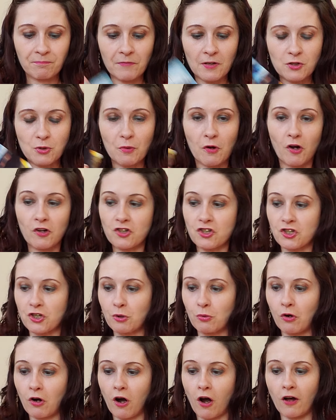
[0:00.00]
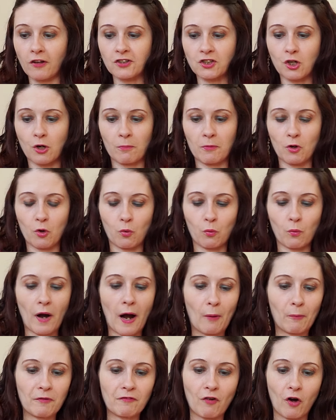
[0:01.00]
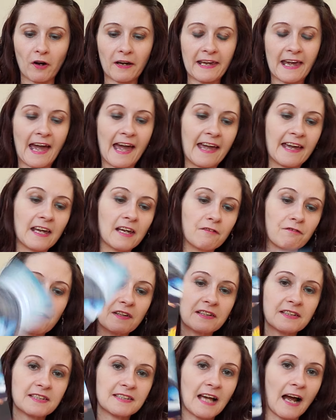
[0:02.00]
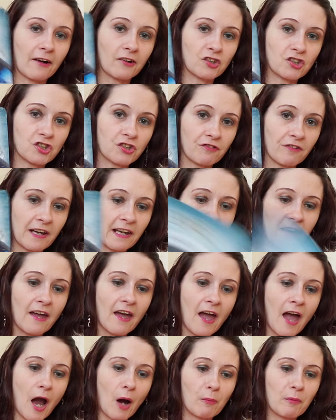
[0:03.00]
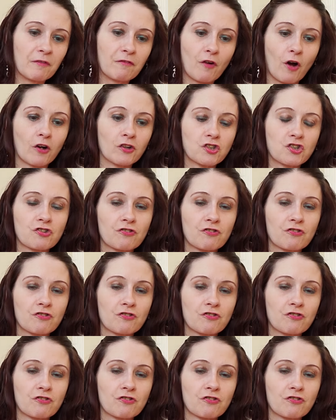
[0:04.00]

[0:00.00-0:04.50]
So we've got two cards coming up. Wow, we've got Cave and Sanctuary, and we've got